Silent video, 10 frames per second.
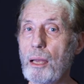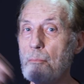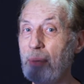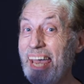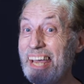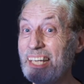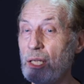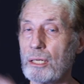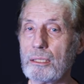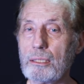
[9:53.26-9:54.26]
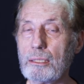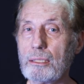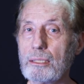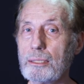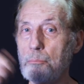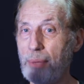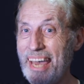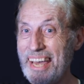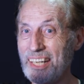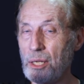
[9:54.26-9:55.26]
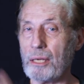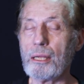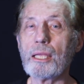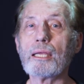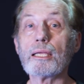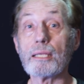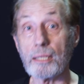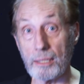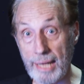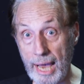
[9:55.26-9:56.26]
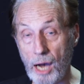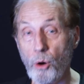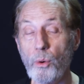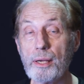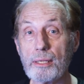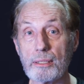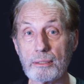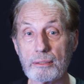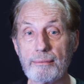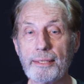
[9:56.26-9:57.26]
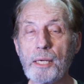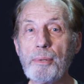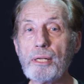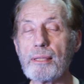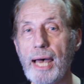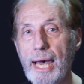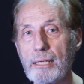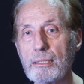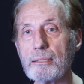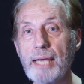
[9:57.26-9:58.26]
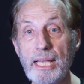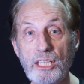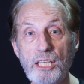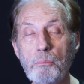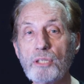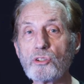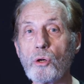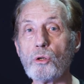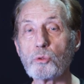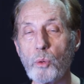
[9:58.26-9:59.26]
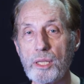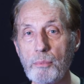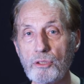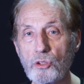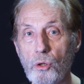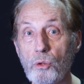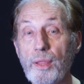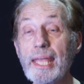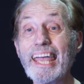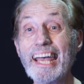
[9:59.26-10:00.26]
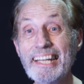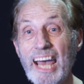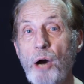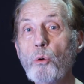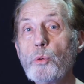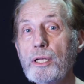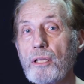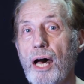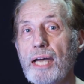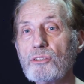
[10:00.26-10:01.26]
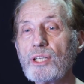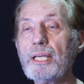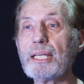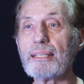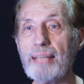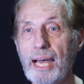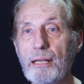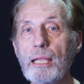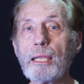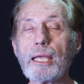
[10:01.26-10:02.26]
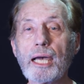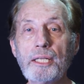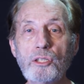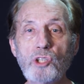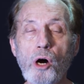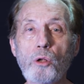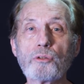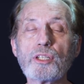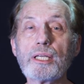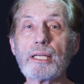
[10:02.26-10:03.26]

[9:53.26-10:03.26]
pen, pen. Now, think about that, 18 months old, 20 months old, and now realize that an adult